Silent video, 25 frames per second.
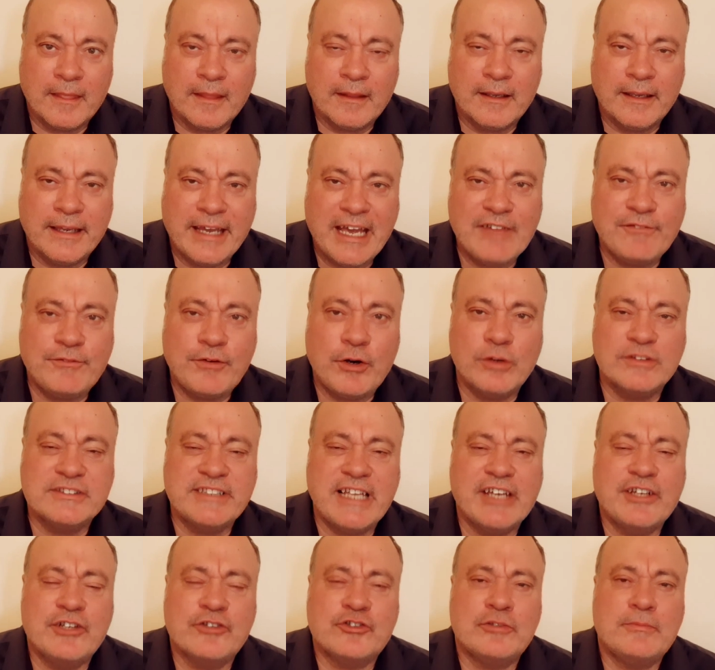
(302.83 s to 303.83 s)
Hey folks,
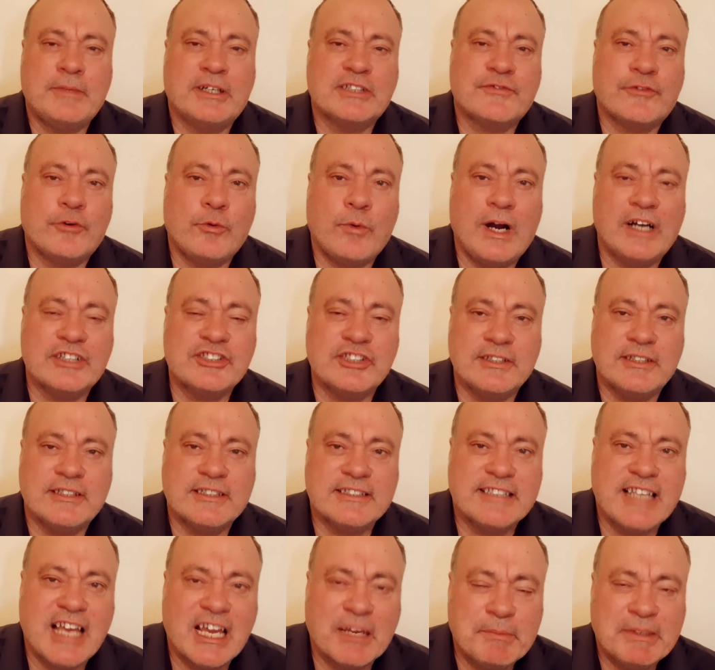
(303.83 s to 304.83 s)
thank you so much for watching this
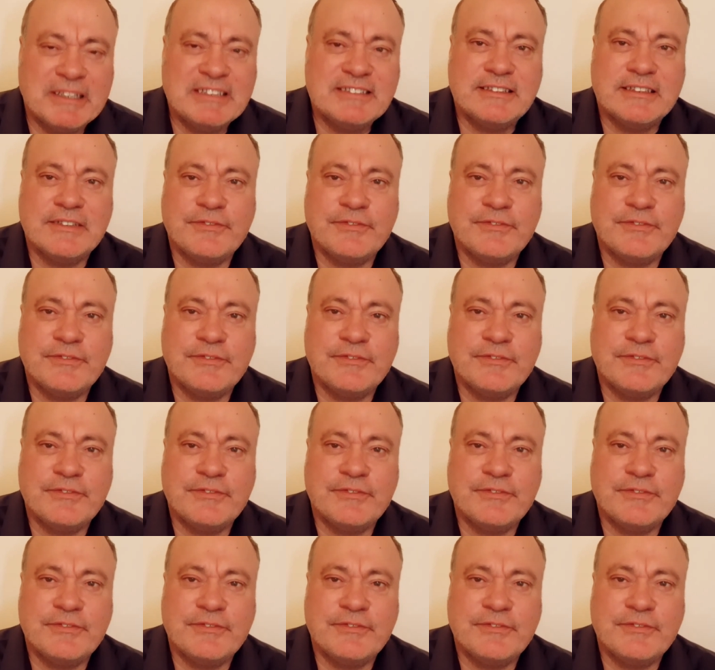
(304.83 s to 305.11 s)
segment.